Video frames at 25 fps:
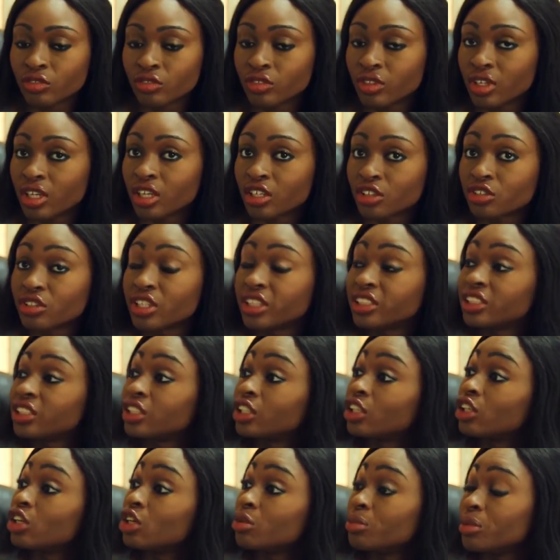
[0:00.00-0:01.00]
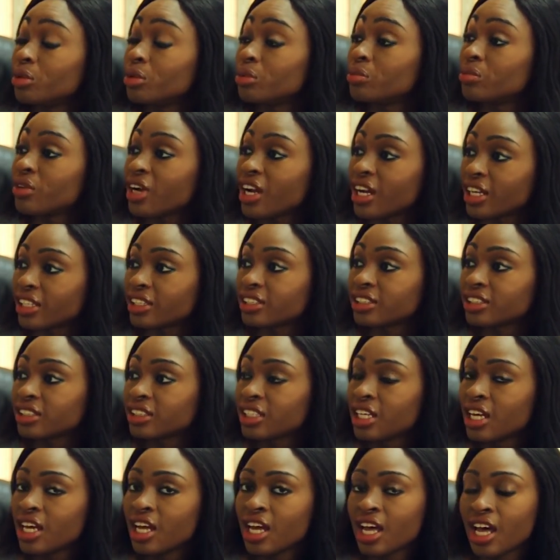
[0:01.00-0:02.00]
of creating global
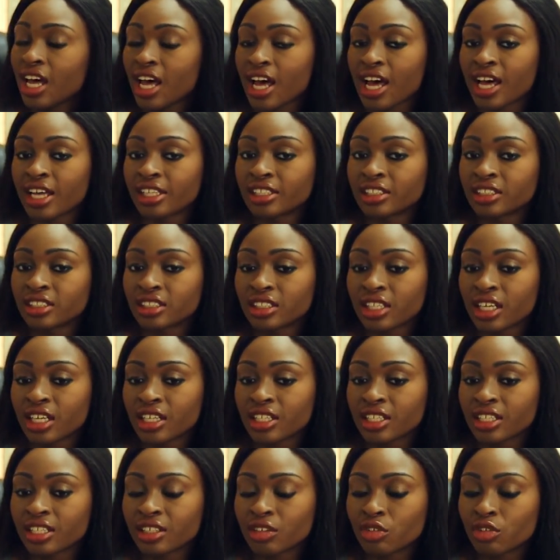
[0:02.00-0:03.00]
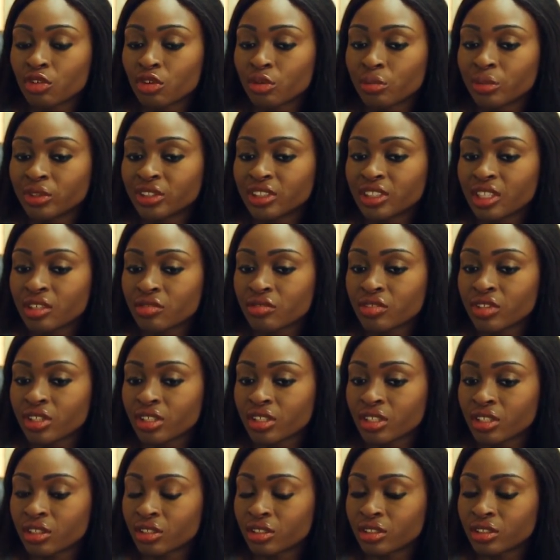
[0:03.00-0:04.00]
brands. And I think almost every
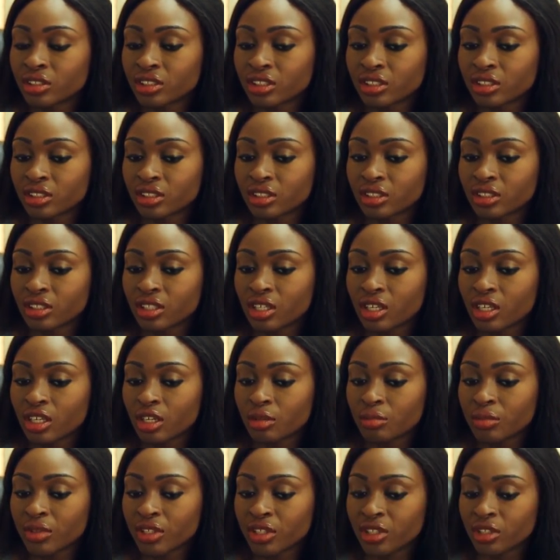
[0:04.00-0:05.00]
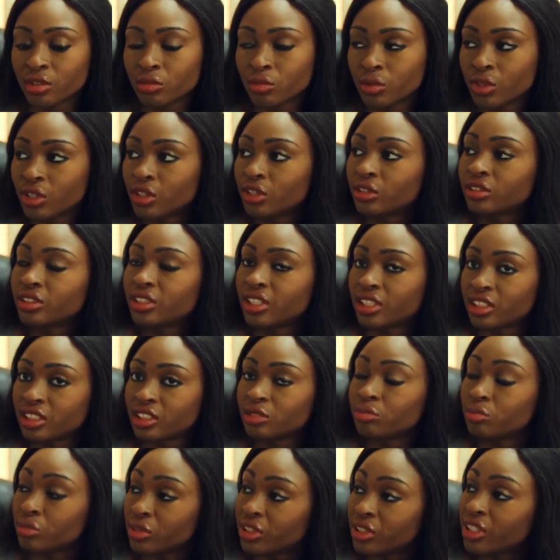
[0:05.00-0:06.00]
other continent in the world
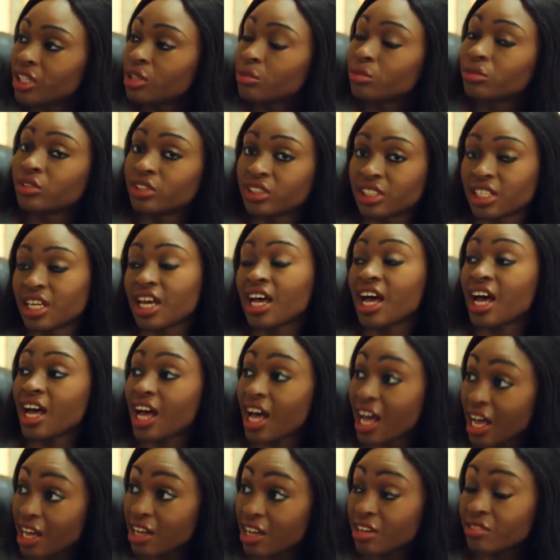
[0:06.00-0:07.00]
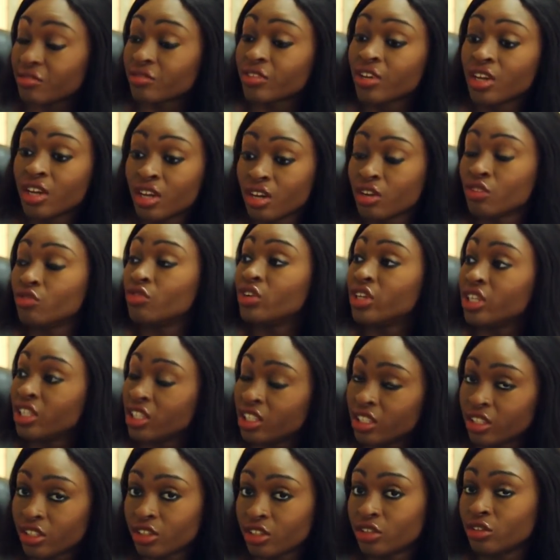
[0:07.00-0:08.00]
has been able to have
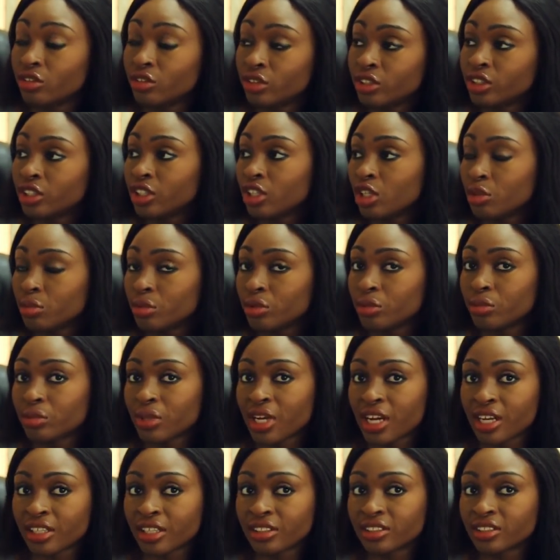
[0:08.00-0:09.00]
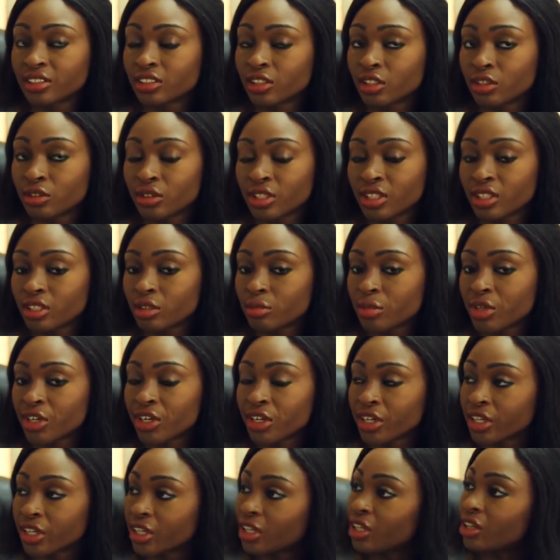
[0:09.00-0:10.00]
really huge global brands. So in
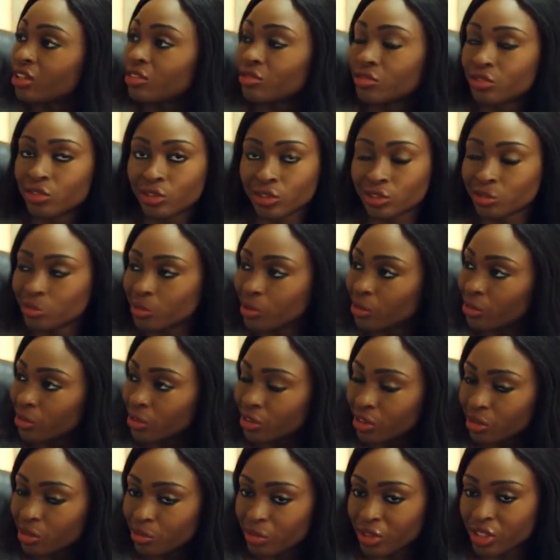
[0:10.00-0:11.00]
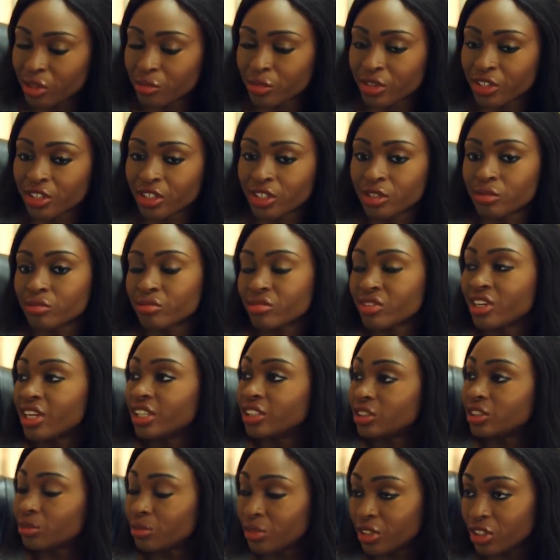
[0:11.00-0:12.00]
America, of course, we all know the big American
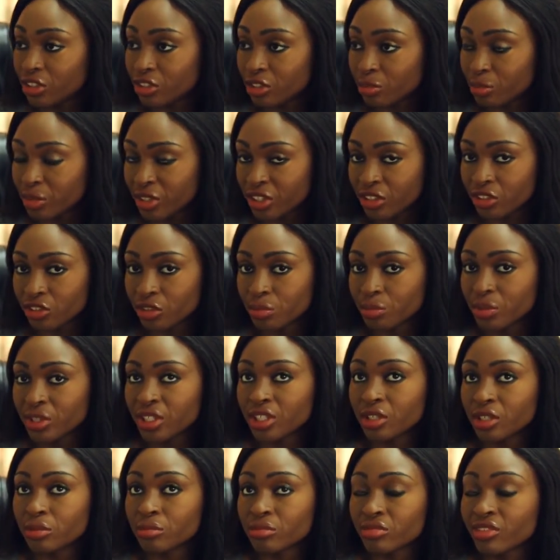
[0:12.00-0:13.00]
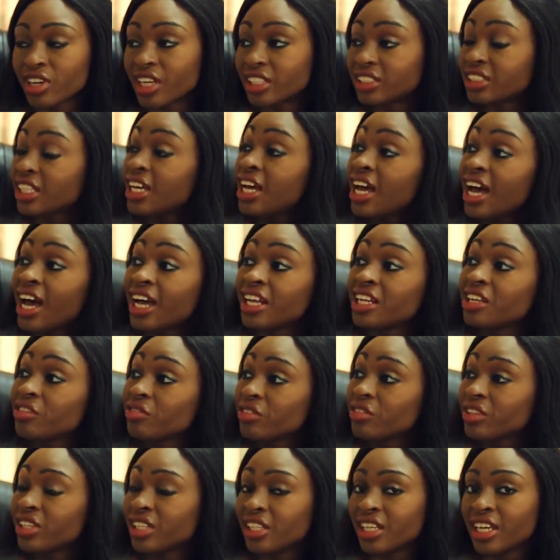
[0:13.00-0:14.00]
brands, we know the big European brands, and
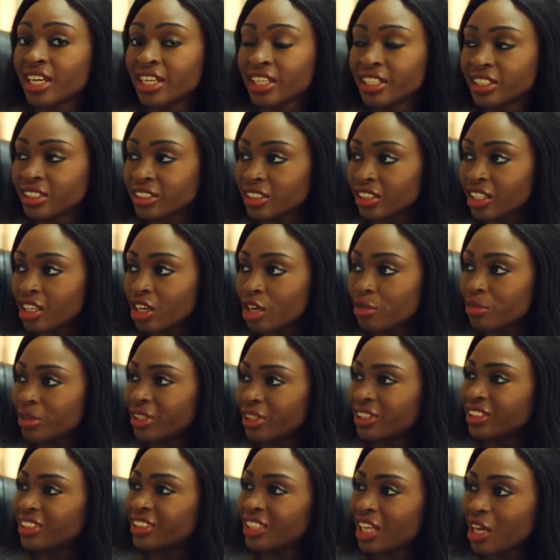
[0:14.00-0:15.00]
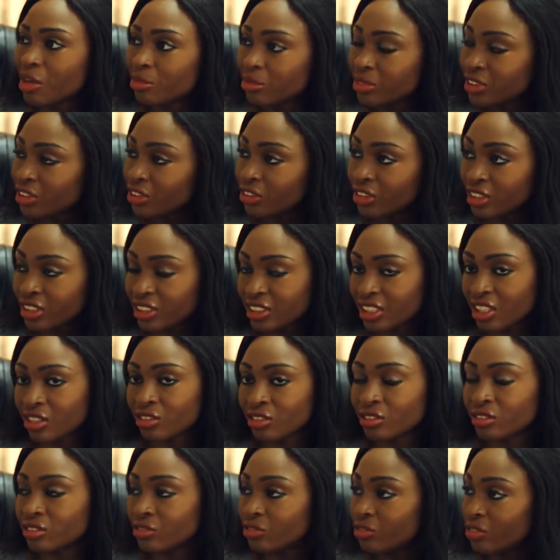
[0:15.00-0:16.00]
even in Asia, I mean, Samsung is
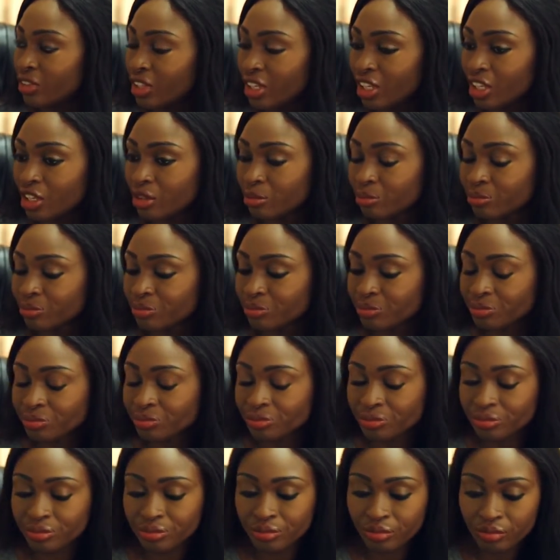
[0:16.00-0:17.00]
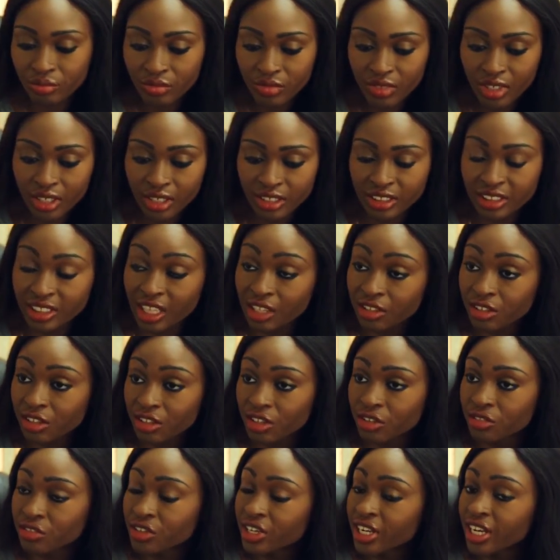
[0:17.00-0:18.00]
out of South
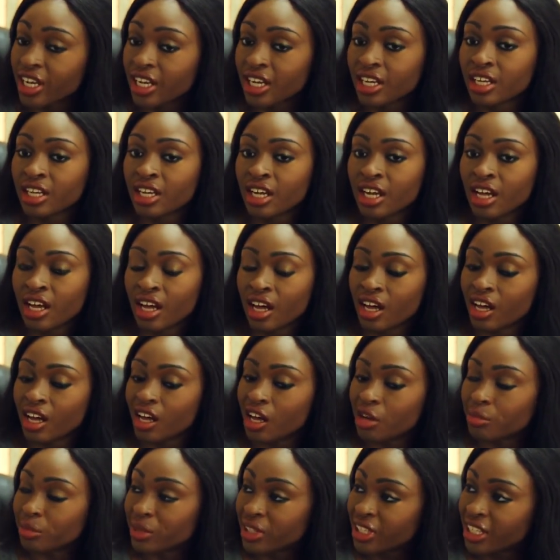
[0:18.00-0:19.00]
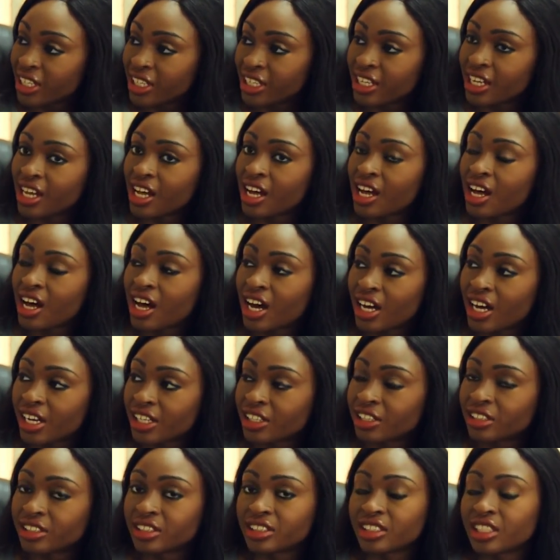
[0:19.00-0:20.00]
Korea, Kia,
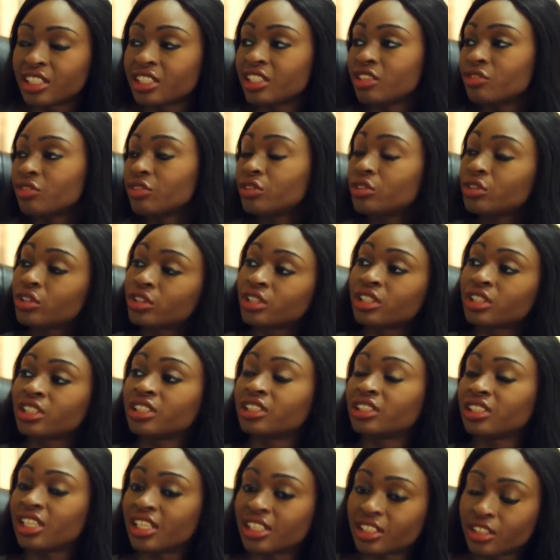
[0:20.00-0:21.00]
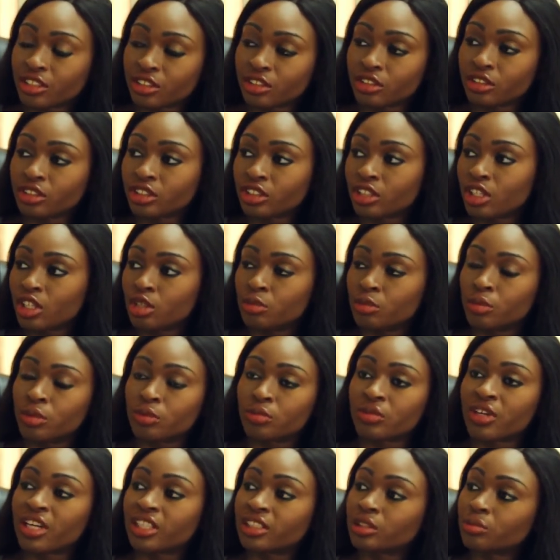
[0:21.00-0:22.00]
Hyundai, they've all got these like huge global
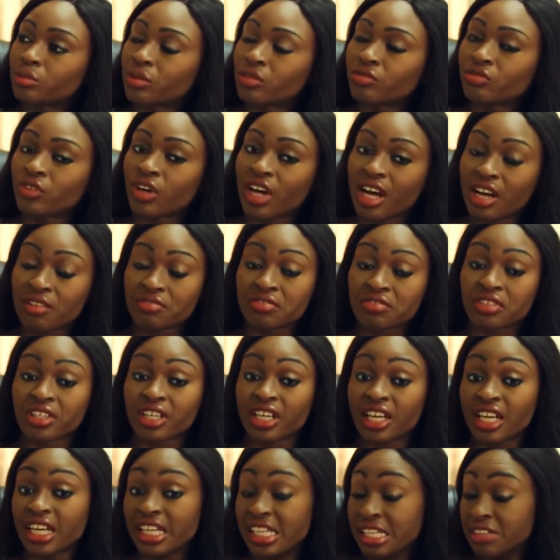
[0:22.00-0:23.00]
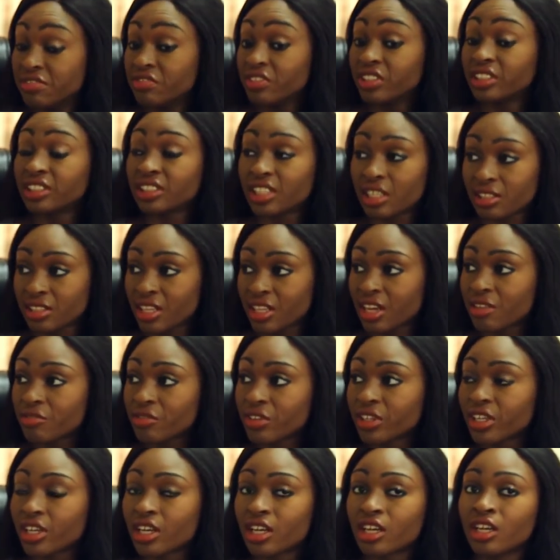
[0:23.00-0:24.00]
brands. But for Africa, even South
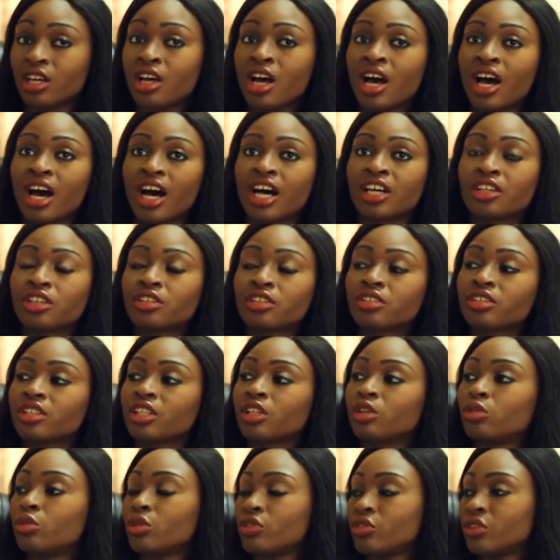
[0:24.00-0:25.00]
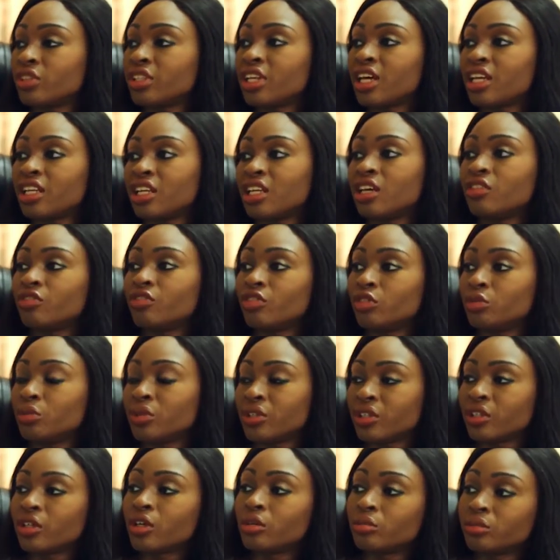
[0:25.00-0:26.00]
Africa, I don't think we're on that level
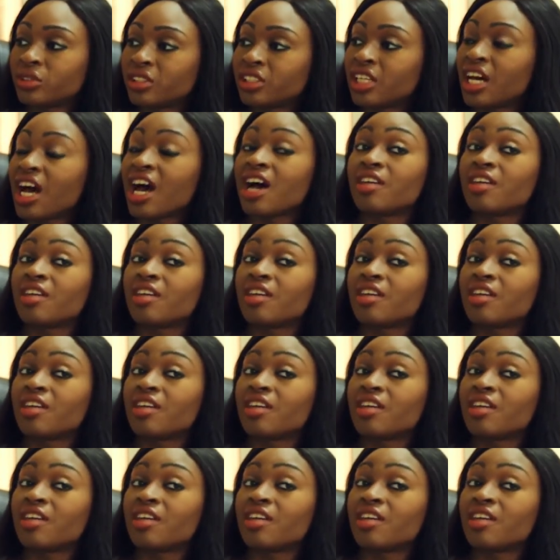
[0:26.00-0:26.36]
when it comes to